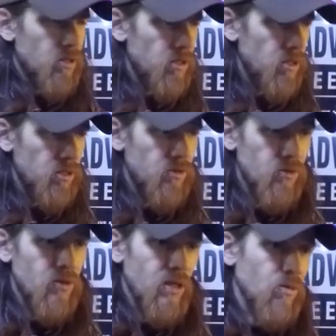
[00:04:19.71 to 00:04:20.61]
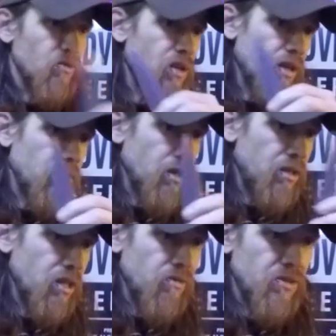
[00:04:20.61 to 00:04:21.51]
And so now we've got a
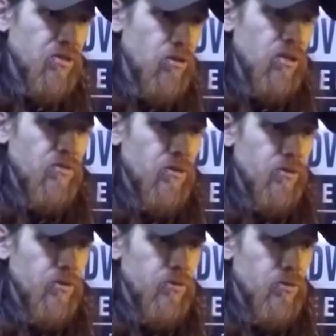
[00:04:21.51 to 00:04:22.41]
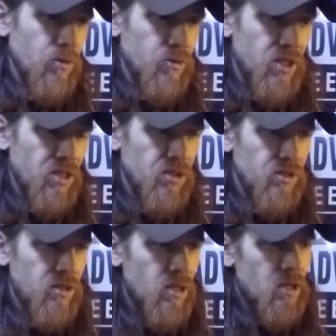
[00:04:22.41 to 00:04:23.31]
knife that's already further through
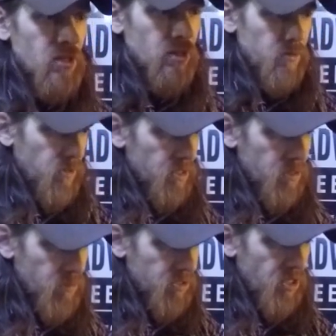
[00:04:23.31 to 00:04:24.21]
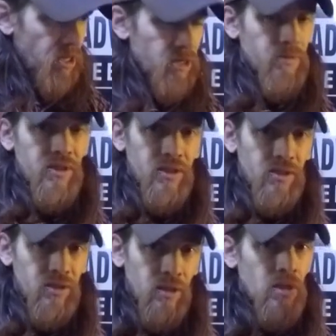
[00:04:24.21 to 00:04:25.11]
rotation, leaving at a much higher
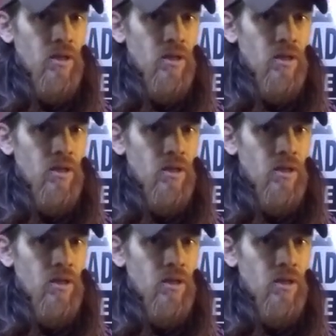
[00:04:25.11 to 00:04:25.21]
position,